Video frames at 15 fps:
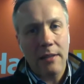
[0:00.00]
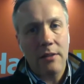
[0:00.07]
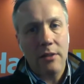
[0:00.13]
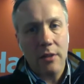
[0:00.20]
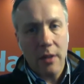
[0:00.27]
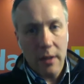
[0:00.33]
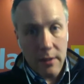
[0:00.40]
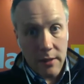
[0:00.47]

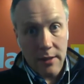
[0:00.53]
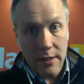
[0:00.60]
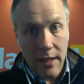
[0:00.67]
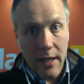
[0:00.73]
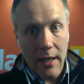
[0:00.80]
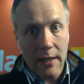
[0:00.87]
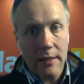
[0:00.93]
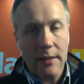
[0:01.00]
It's a
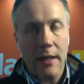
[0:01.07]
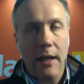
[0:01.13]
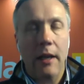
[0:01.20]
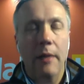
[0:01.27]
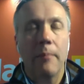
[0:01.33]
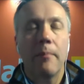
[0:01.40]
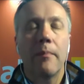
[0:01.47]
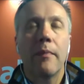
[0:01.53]
deer
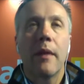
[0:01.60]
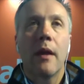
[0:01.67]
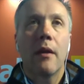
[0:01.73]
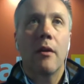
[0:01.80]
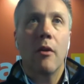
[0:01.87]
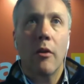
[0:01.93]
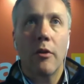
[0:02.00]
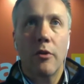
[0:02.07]
tick,
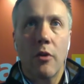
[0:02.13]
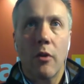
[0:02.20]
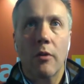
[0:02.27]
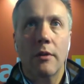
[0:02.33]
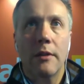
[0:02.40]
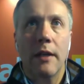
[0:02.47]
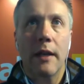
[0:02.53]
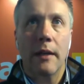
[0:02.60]
not a
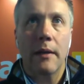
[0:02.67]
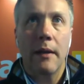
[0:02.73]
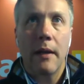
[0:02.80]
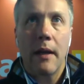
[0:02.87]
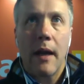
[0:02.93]
dog tick.